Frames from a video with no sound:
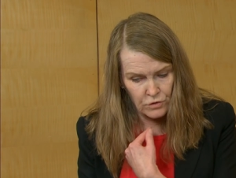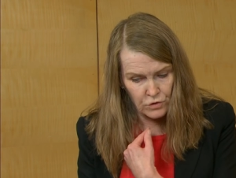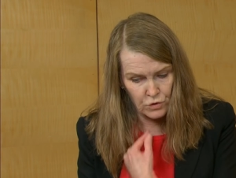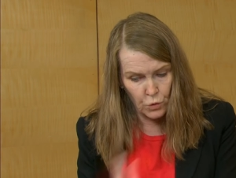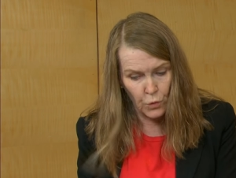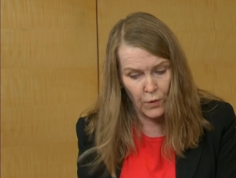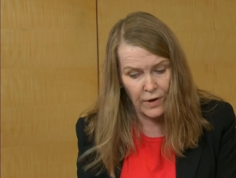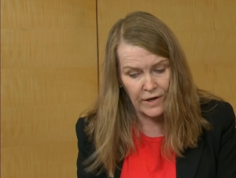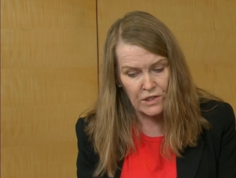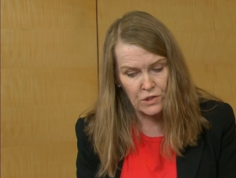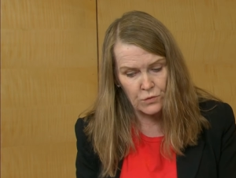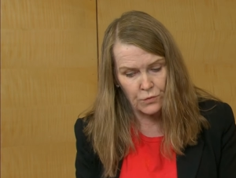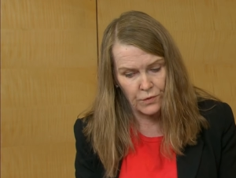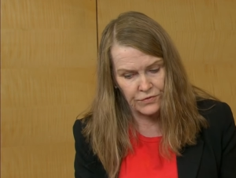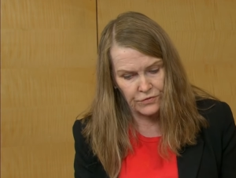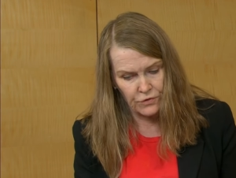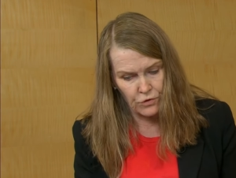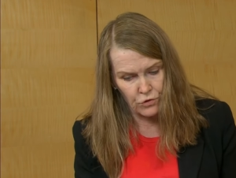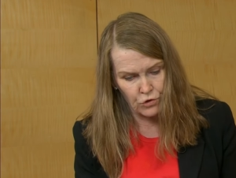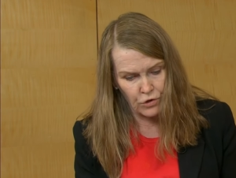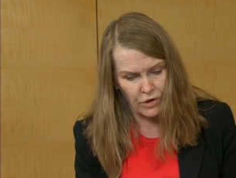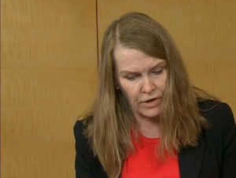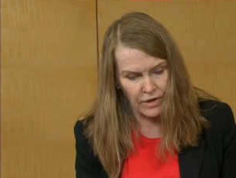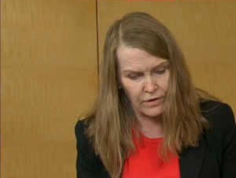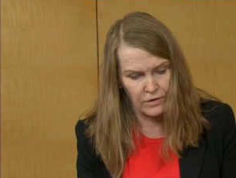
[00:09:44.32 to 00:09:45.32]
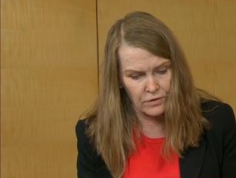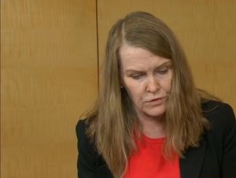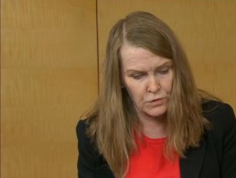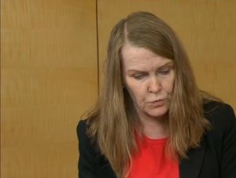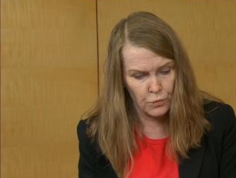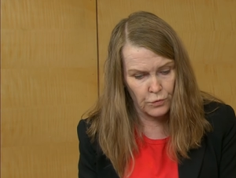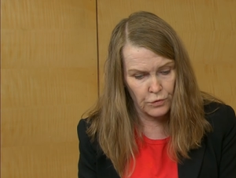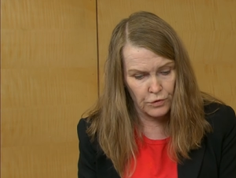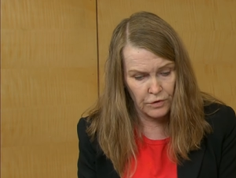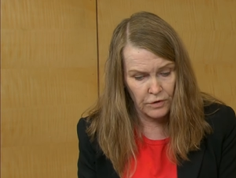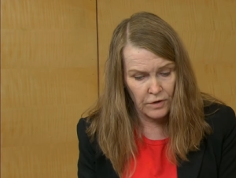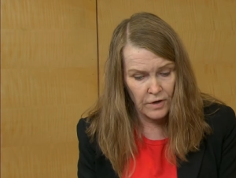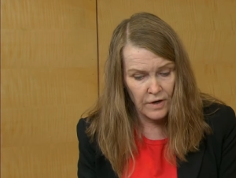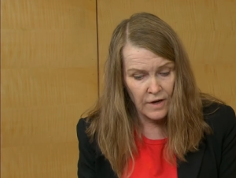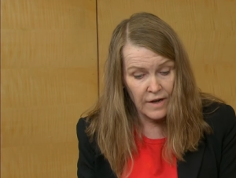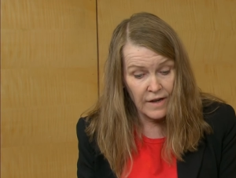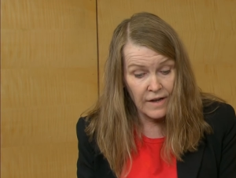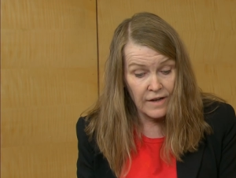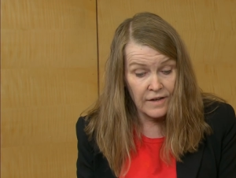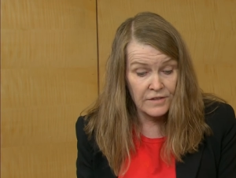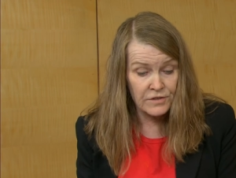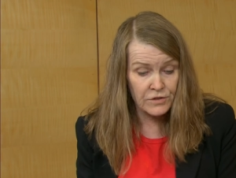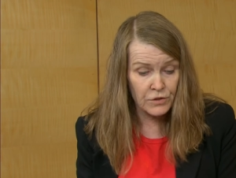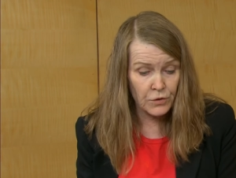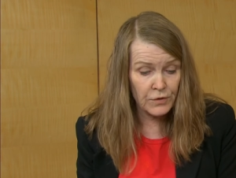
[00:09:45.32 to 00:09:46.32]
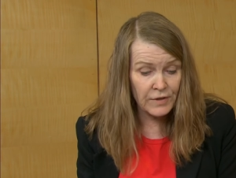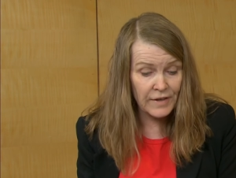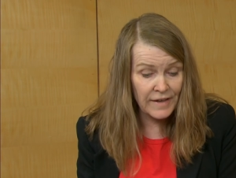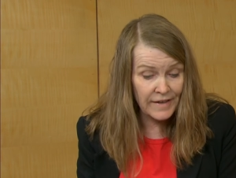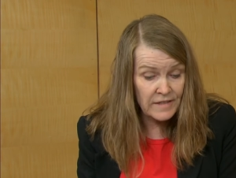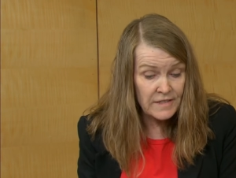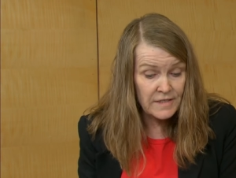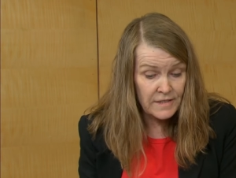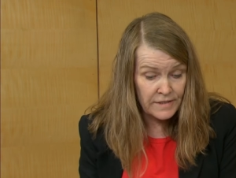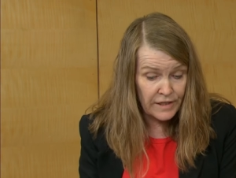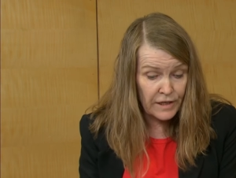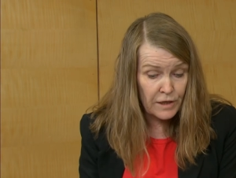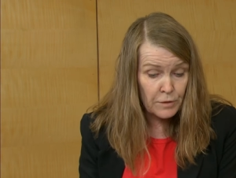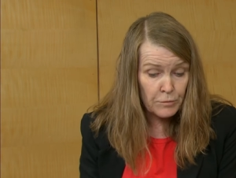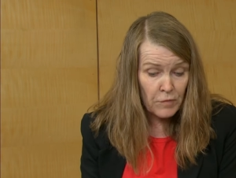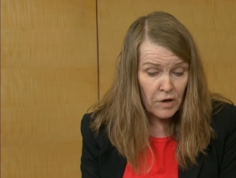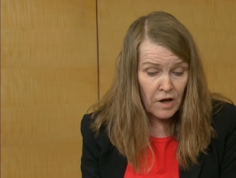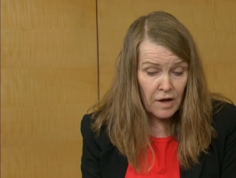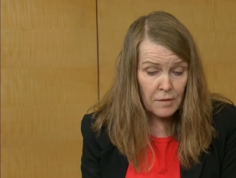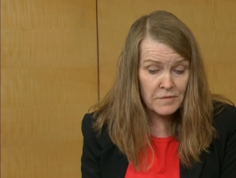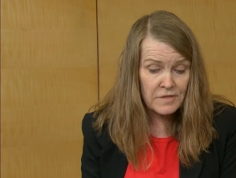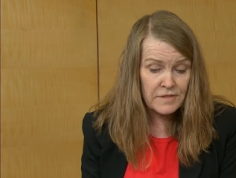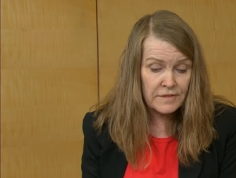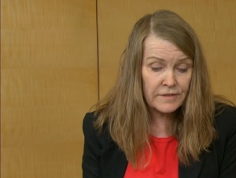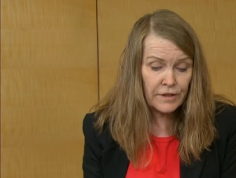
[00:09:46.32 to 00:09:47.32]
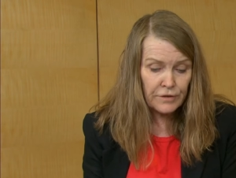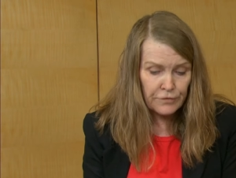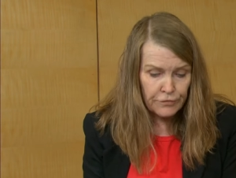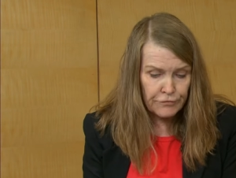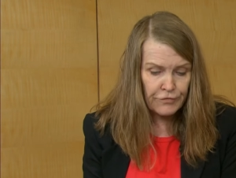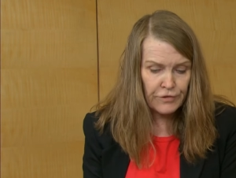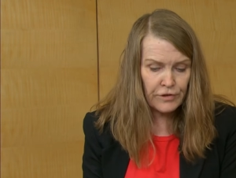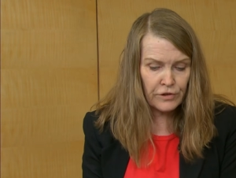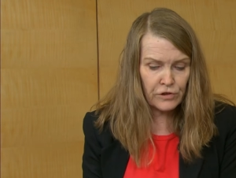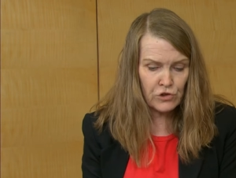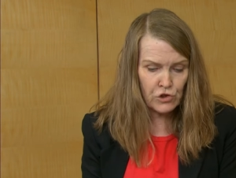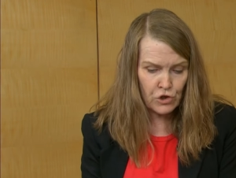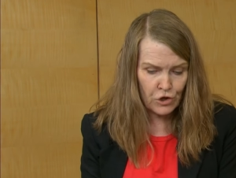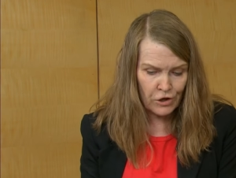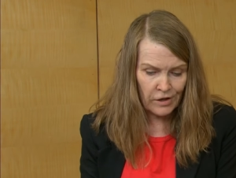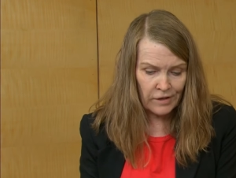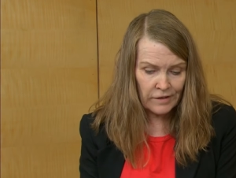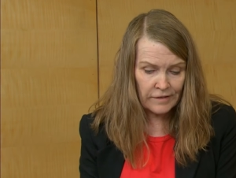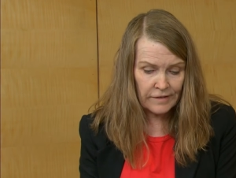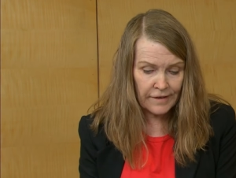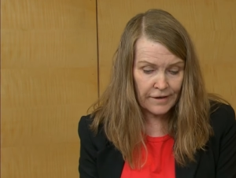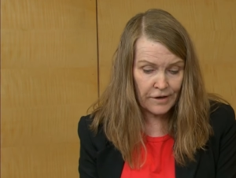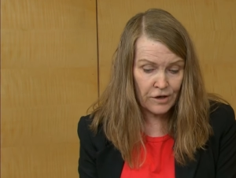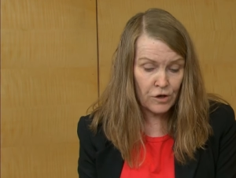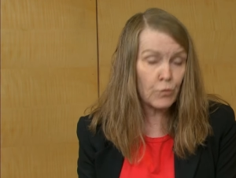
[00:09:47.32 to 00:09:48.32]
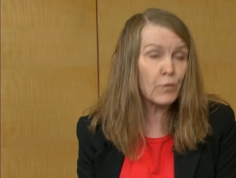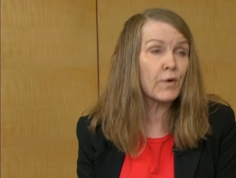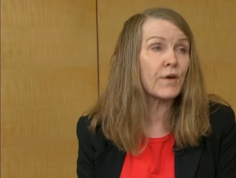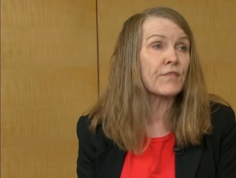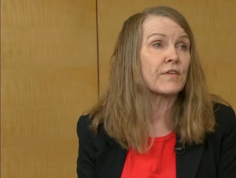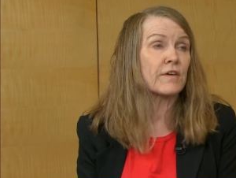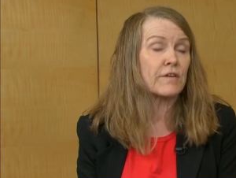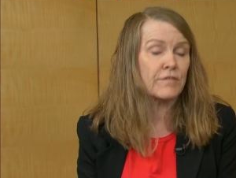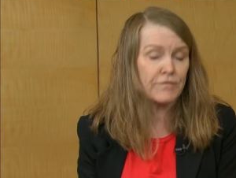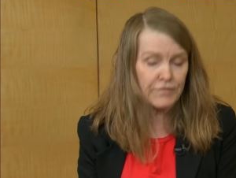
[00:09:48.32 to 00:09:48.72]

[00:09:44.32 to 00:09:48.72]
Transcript: twice what the child's were. So yes, teen moms need free child care while they